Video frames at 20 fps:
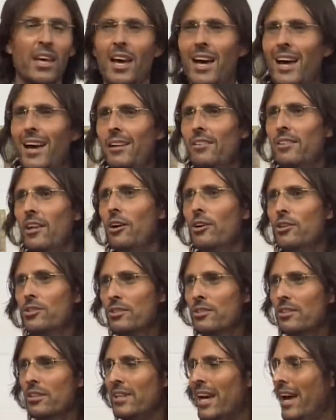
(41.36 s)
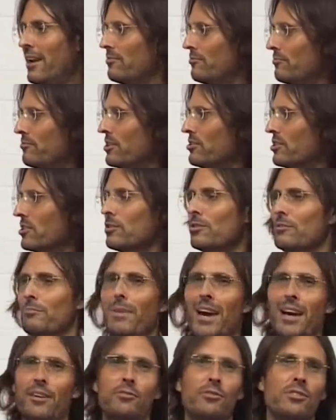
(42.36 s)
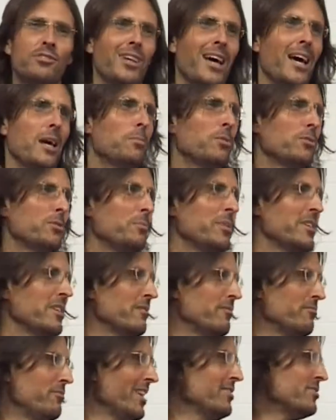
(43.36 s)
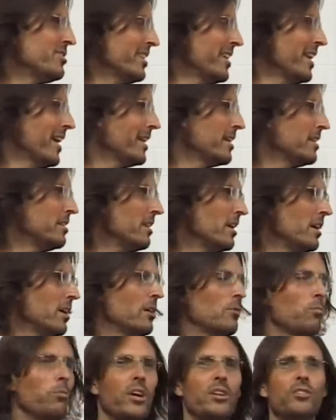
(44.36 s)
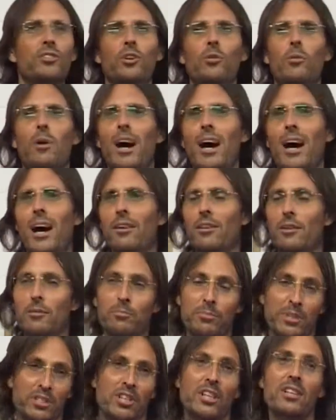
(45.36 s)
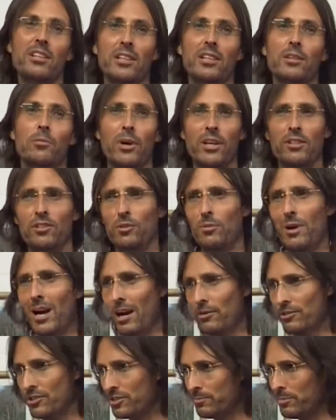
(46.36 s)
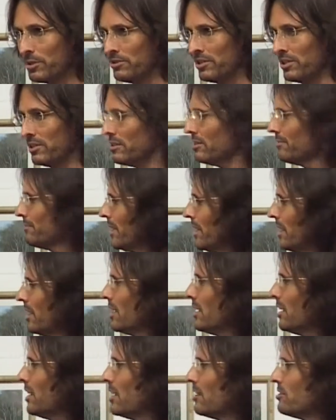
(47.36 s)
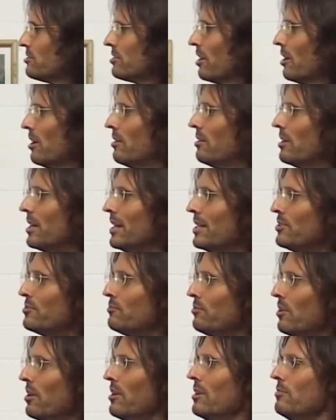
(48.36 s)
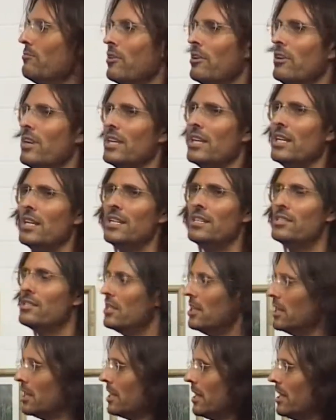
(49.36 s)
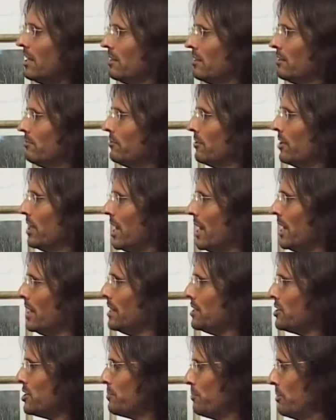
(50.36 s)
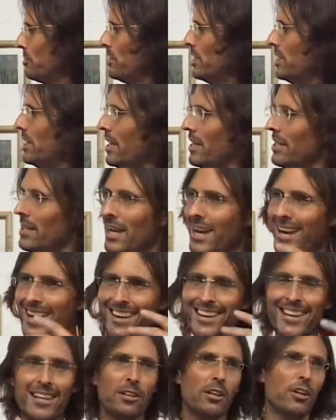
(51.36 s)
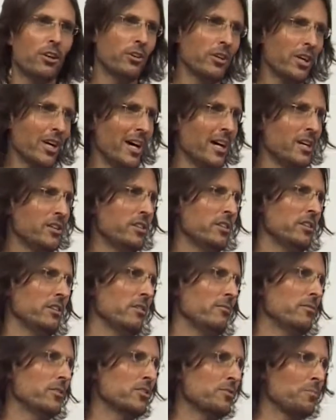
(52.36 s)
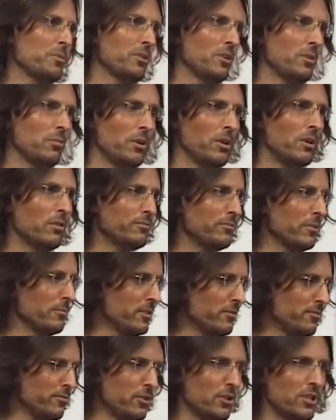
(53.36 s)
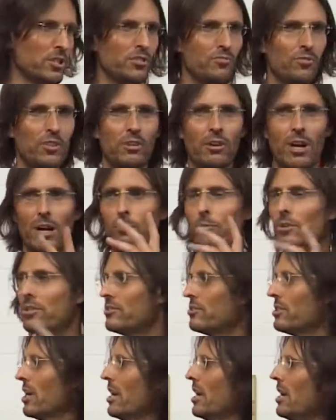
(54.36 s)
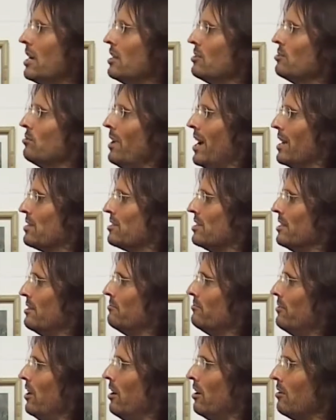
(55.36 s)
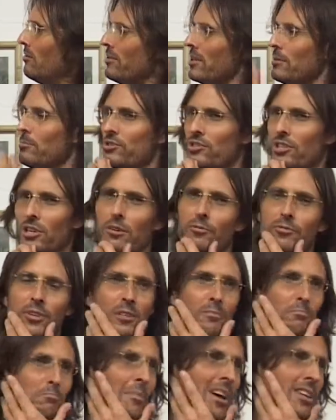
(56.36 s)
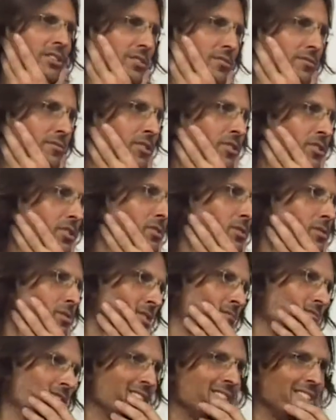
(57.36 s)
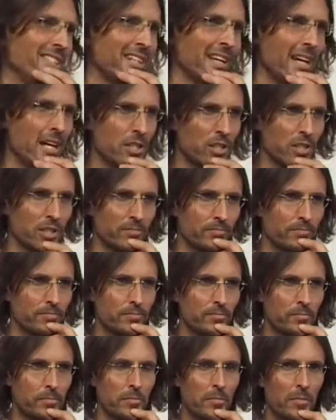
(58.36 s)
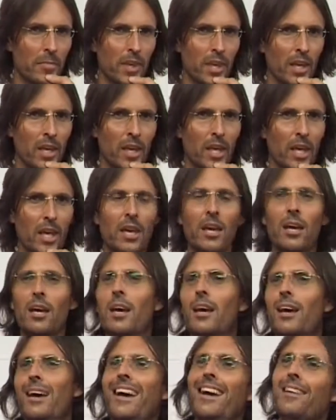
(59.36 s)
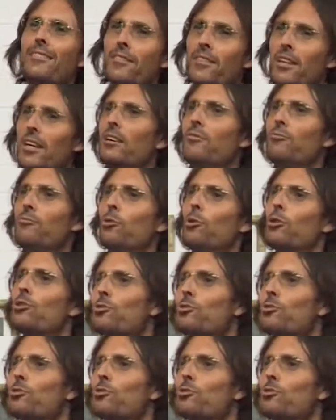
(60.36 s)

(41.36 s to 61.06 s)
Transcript: And those, that physical matter is able to be investigated when you are, particularly when you are a spirit. So it's very, very easy again for any spirit in any location of the spirit world, from the first sphere upwards, to actually involve himself in metaphysical investigation, and therefore